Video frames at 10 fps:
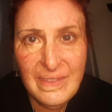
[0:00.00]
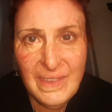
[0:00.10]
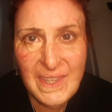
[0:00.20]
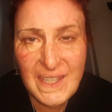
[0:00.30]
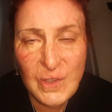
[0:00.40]

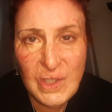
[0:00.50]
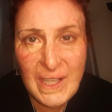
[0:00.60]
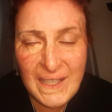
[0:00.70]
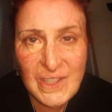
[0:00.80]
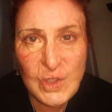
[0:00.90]
the
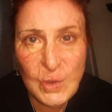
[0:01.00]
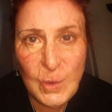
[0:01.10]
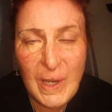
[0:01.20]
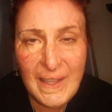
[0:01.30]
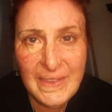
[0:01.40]

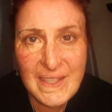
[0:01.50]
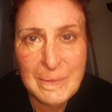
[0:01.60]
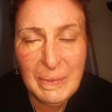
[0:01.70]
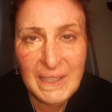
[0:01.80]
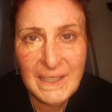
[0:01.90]
insole and the
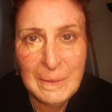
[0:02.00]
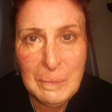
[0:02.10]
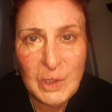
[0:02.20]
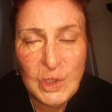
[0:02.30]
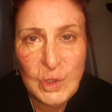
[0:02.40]
splint in
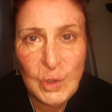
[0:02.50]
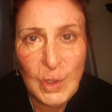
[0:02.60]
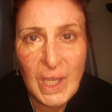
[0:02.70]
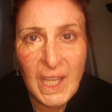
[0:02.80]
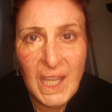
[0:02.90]
my shoe.